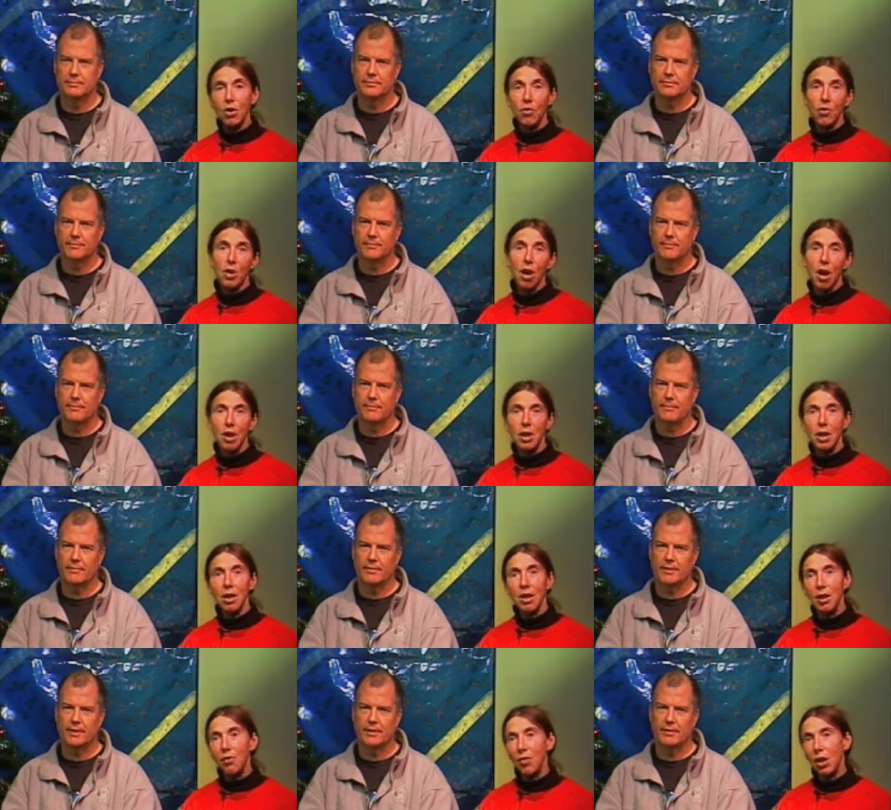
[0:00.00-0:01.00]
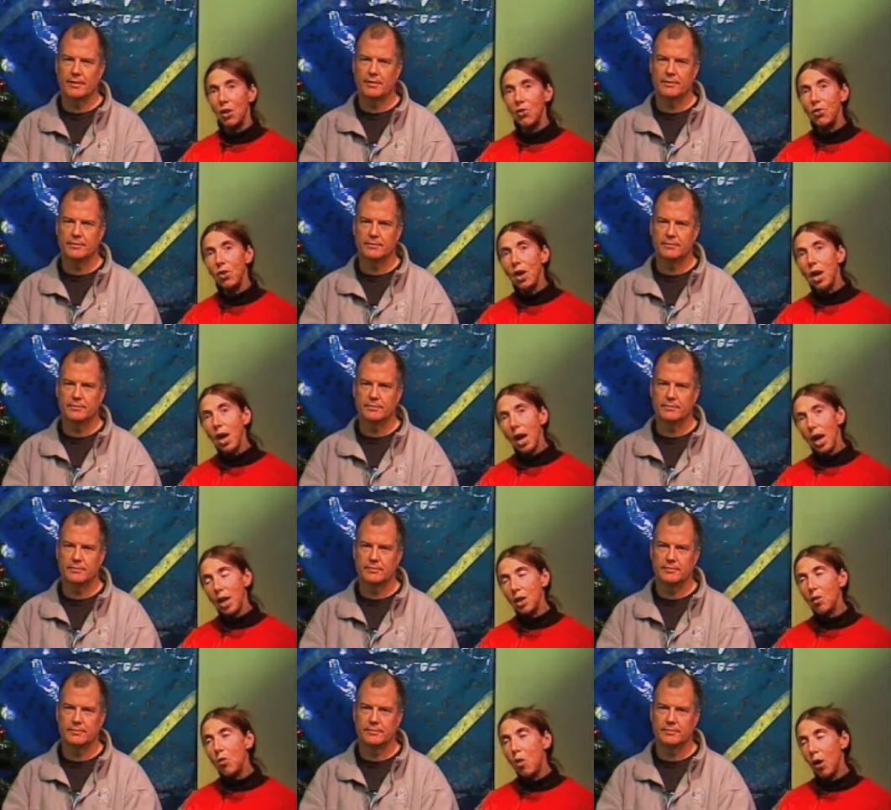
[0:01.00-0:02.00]
Speaker 1: different Hanukkah events,
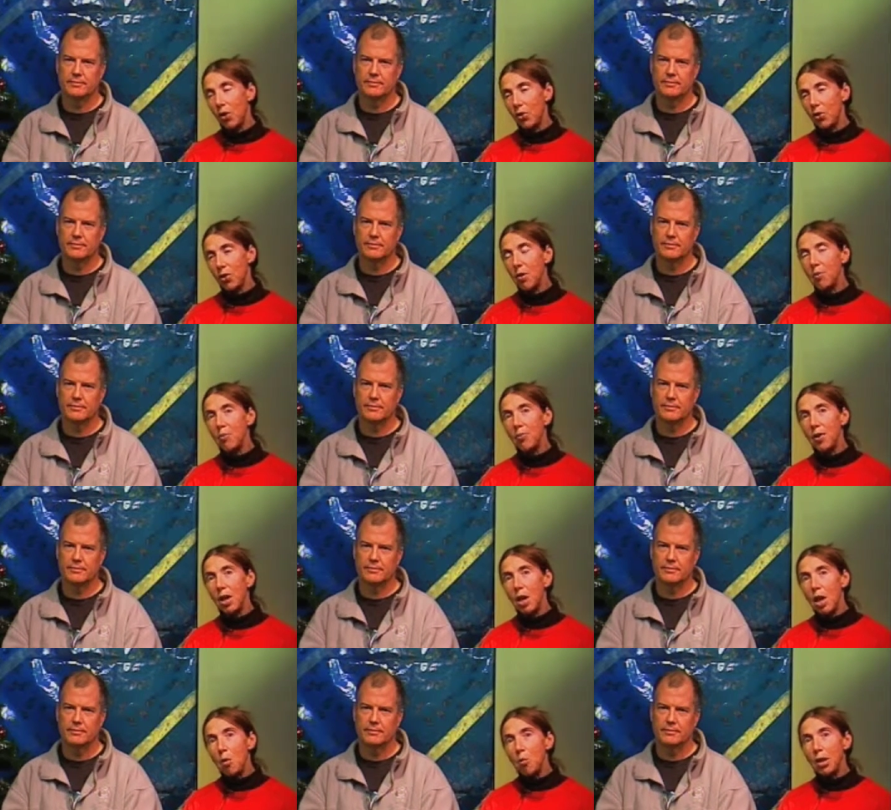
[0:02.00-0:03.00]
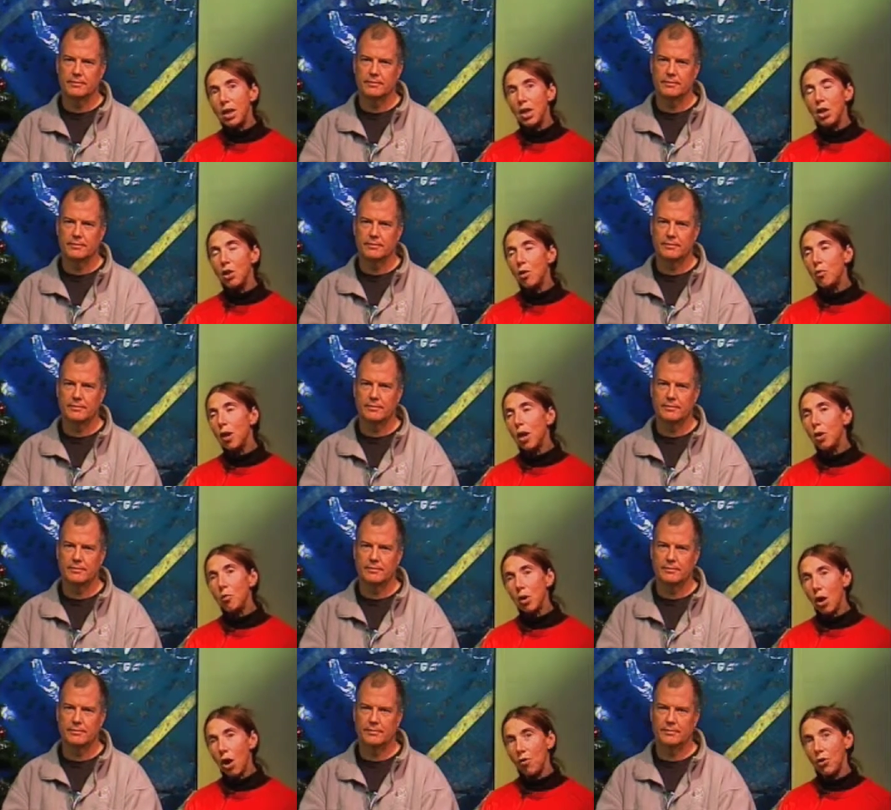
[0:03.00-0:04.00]
and Kwanzaa. But year round,
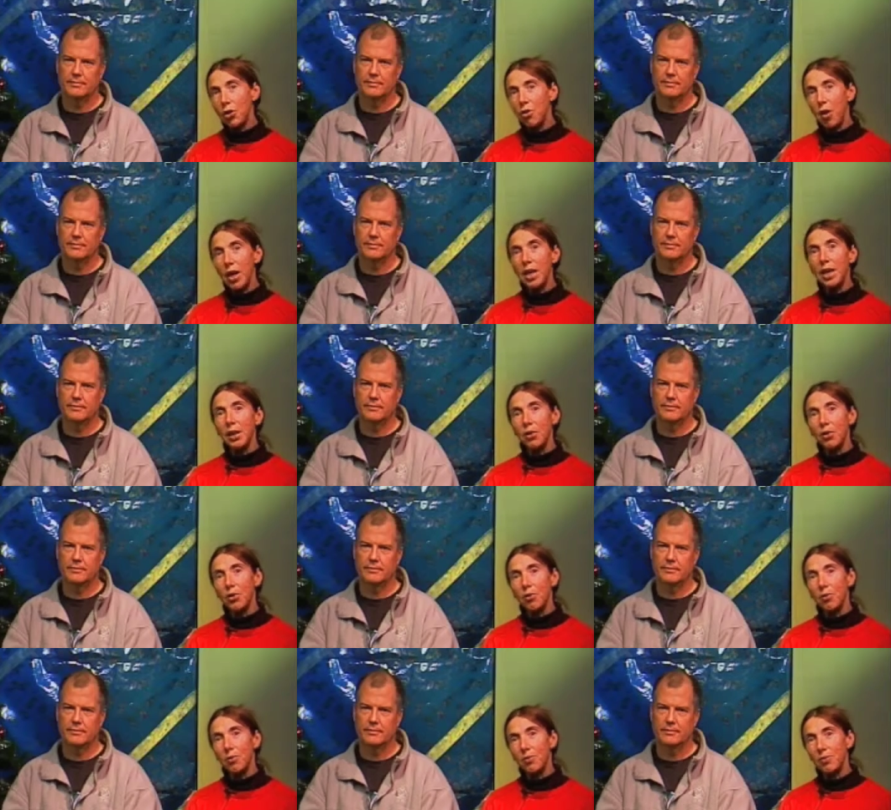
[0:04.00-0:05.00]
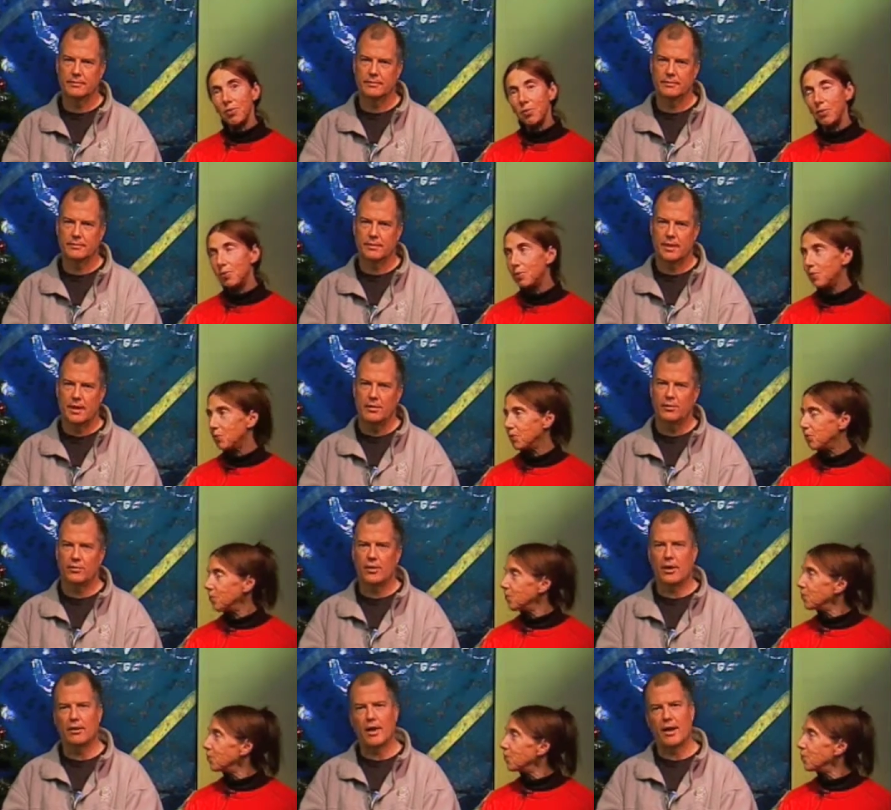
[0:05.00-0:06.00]
we offer trainings.
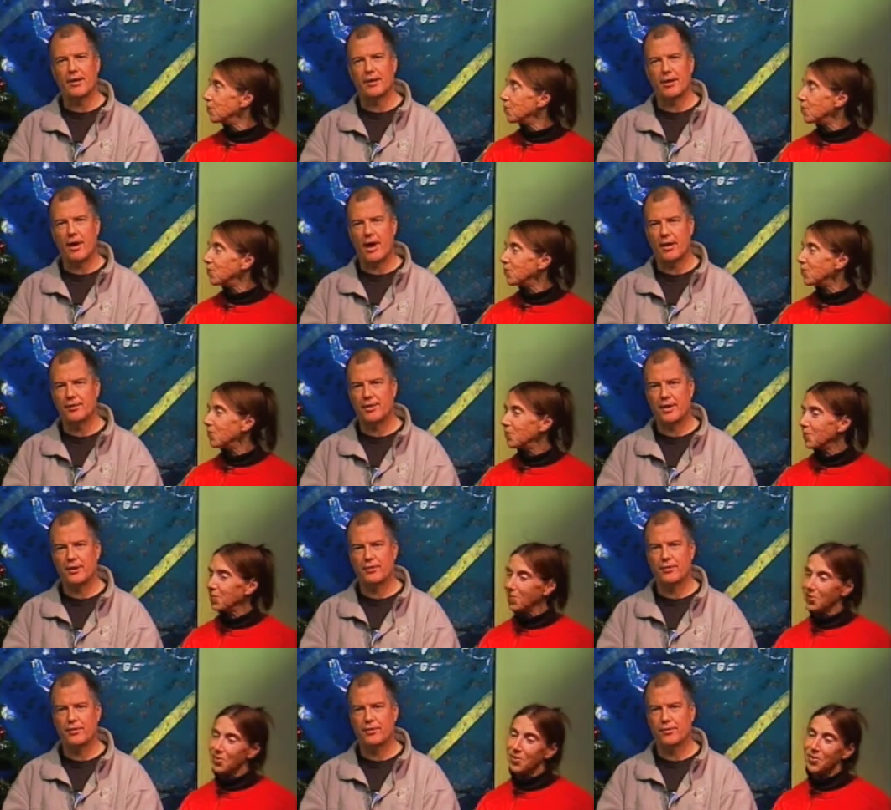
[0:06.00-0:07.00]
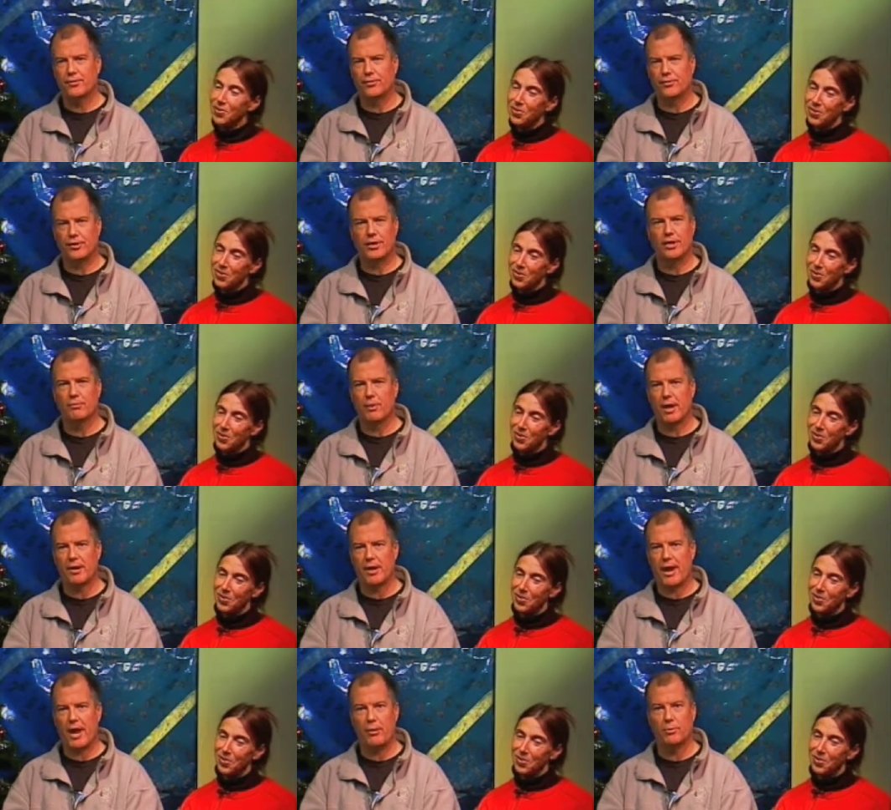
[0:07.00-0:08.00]
Speaker 2: A lot of the content you're seeing right
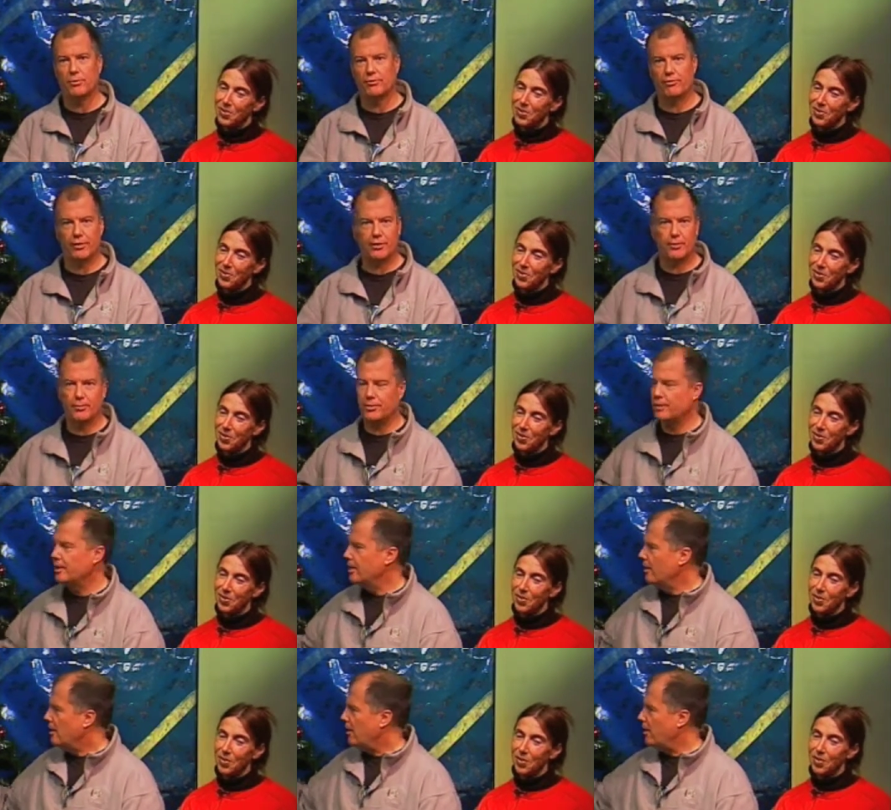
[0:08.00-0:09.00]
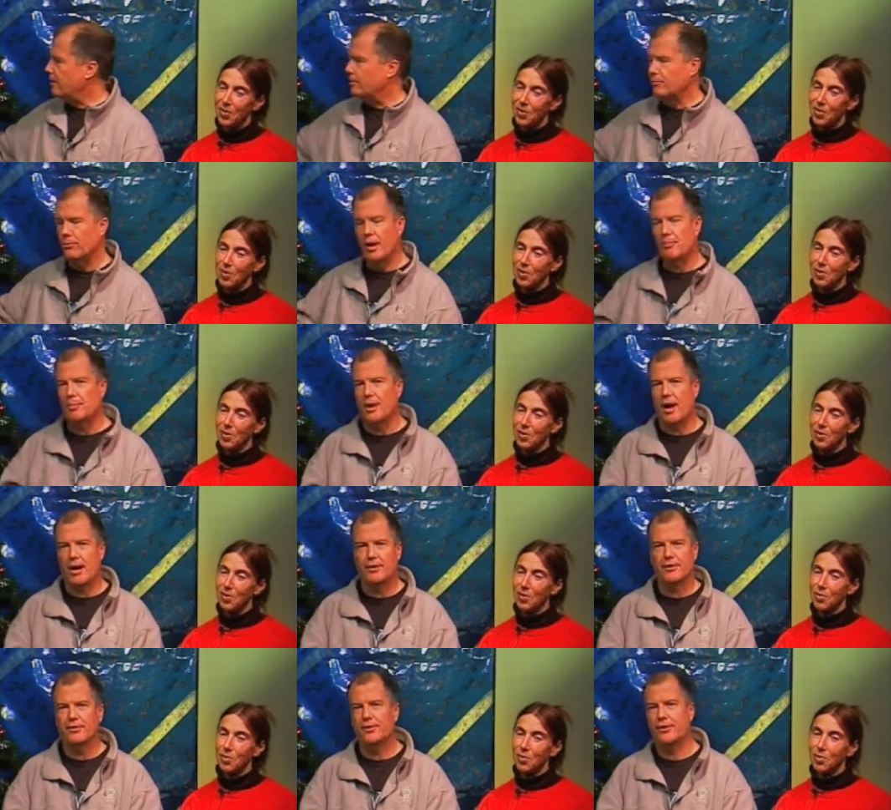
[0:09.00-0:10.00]
now was filmed on right
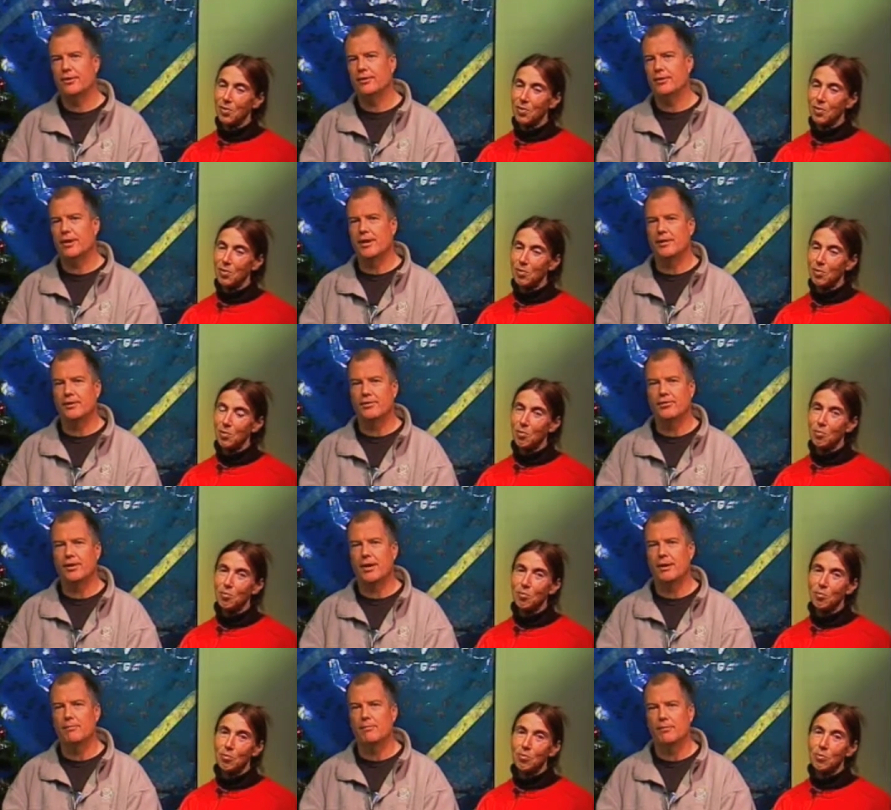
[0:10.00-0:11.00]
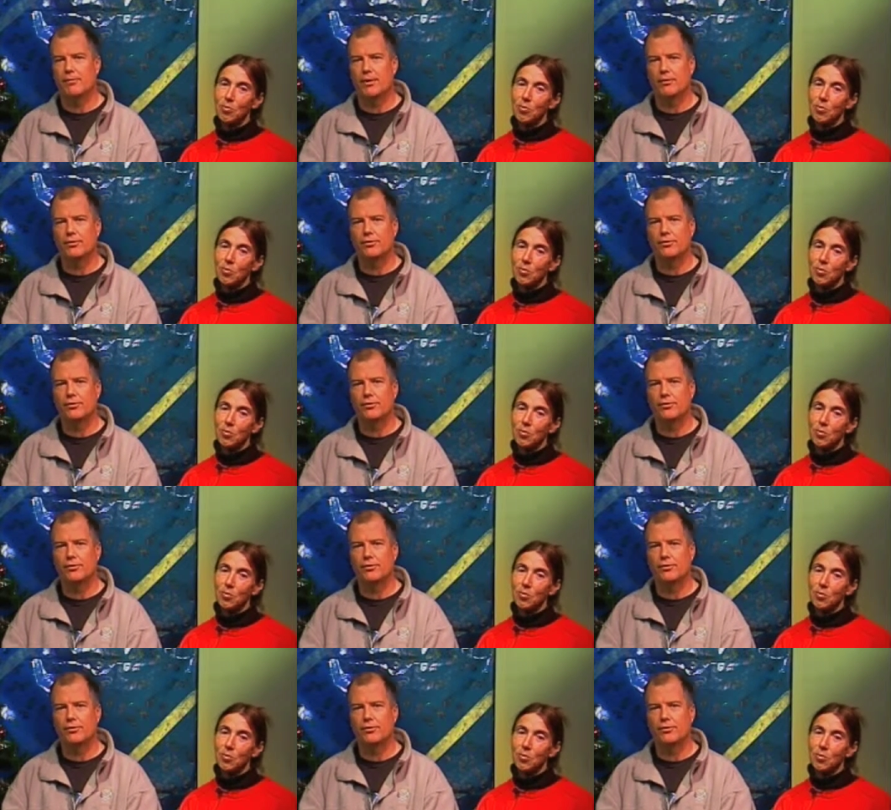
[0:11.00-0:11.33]
behind us here in this same very